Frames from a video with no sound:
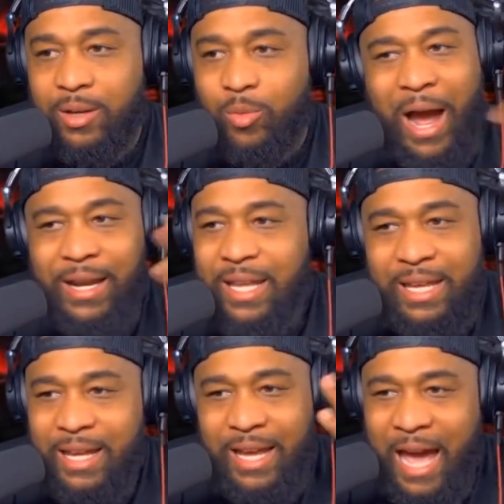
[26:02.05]
Why did
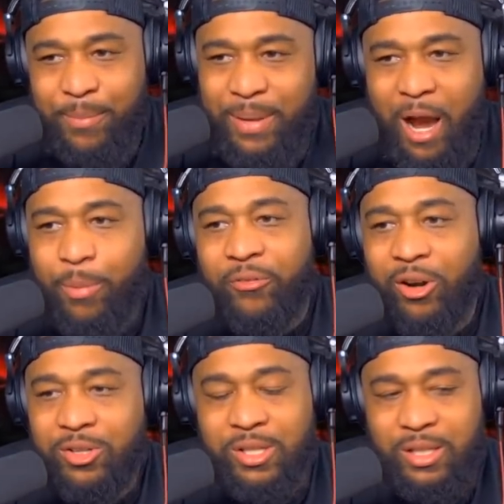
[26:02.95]
he got to be all
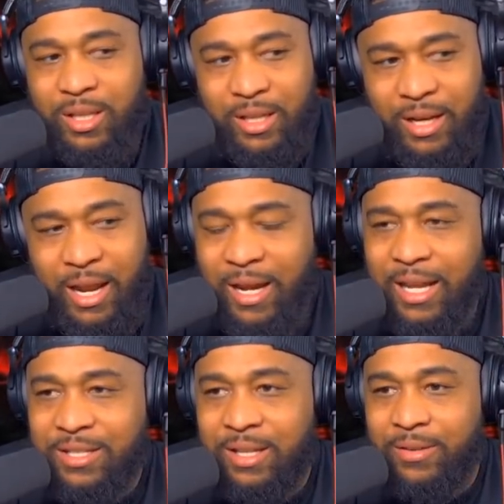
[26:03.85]
perverse and all
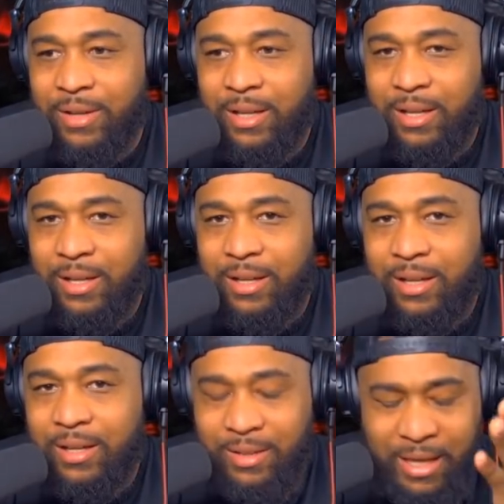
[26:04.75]
that stuff?
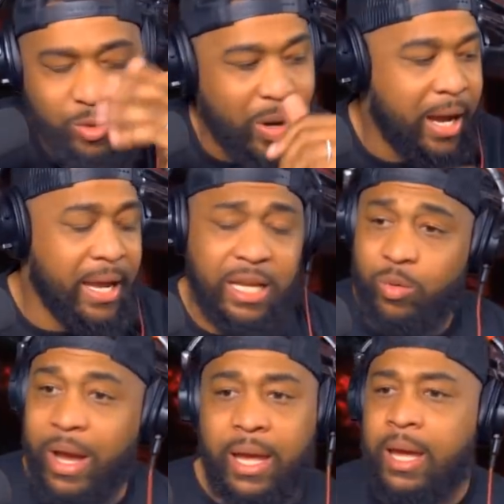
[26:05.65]
That's why.
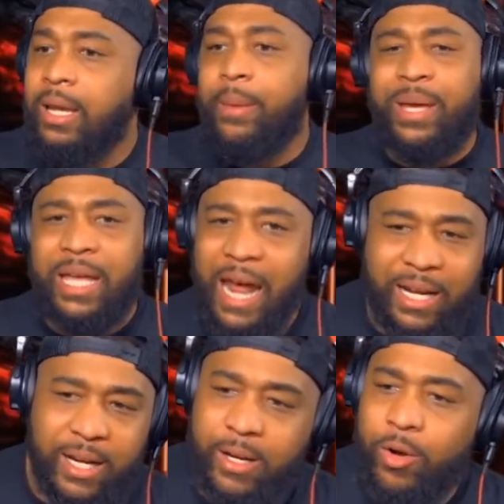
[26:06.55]
Anyway, let me get out of
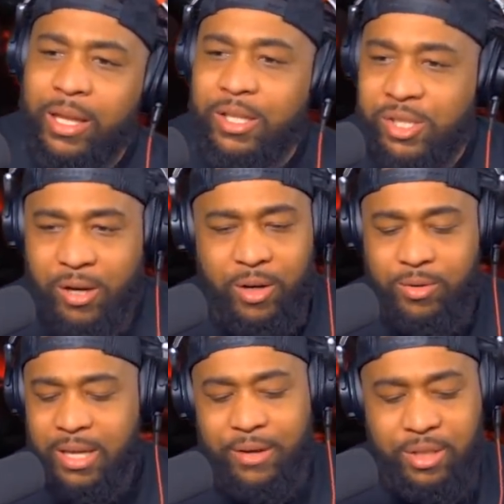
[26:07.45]
here. Go get the shirt on
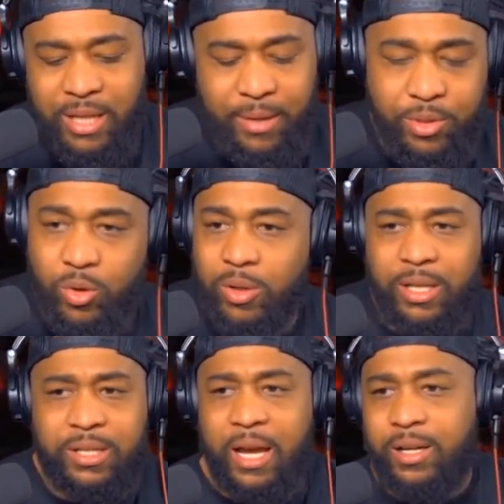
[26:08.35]
the Austin Tatum store.
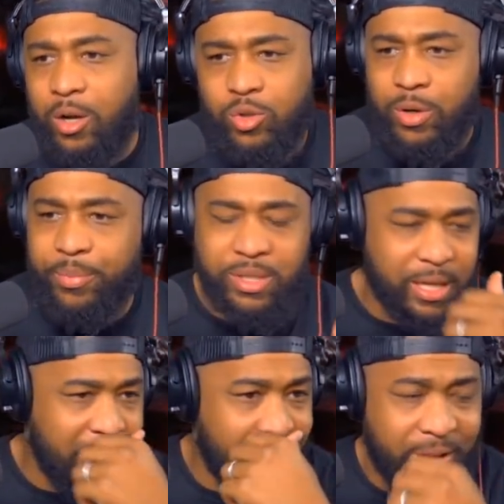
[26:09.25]
Discount code
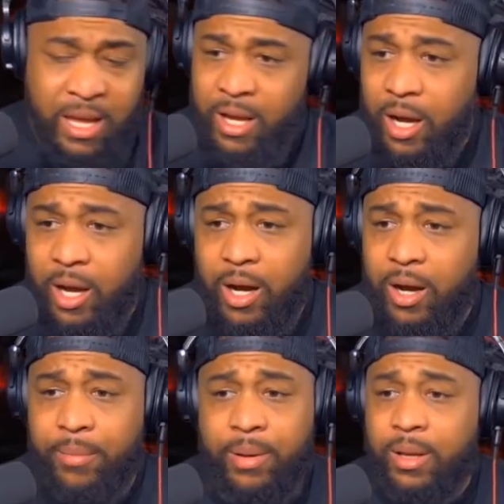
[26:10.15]
20% off.